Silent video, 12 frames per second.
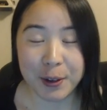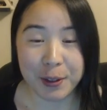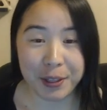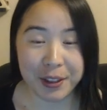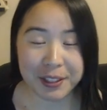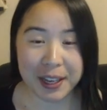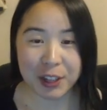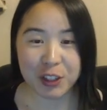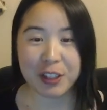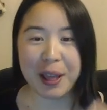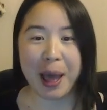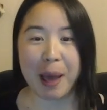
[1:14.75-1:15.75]
So
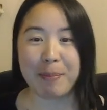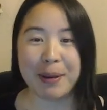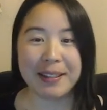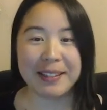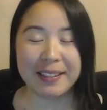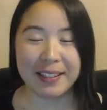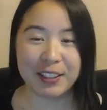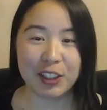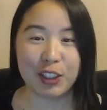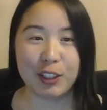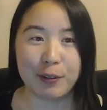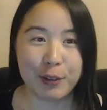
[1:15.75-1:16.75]
this actually
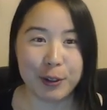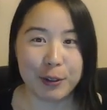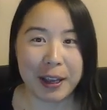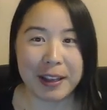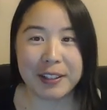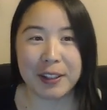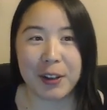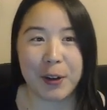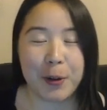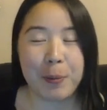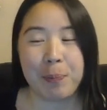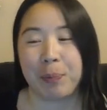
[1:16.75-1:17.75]
happened just a few
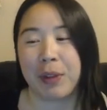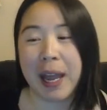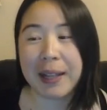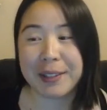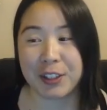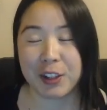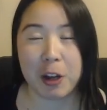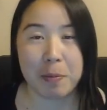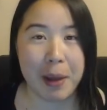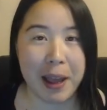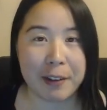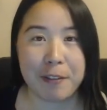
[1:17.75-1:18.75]
days ago. I
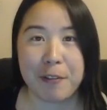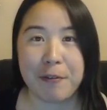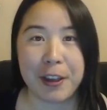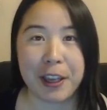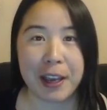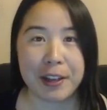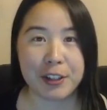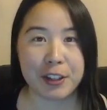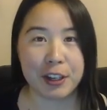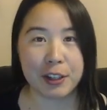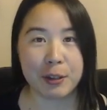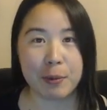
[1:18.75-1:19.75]
just got back from
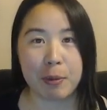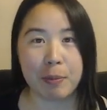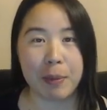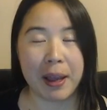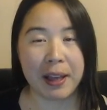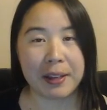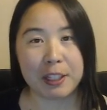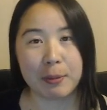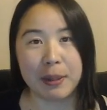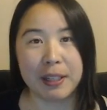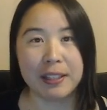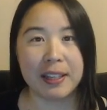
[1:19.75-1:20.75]
vacation with my
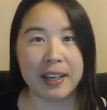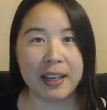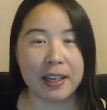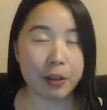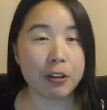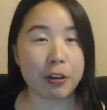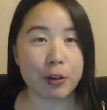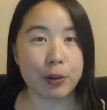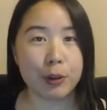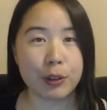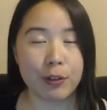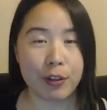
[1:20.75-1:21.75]
husband. We went on
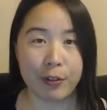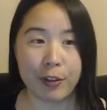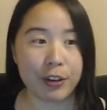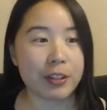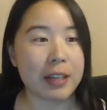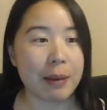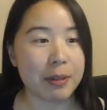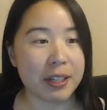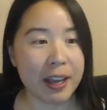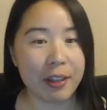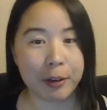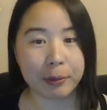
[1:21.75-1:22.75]
a cruise for the first
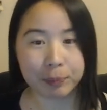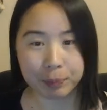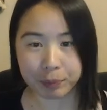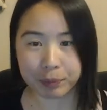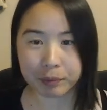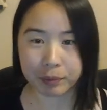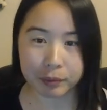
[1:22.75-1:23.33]
time together.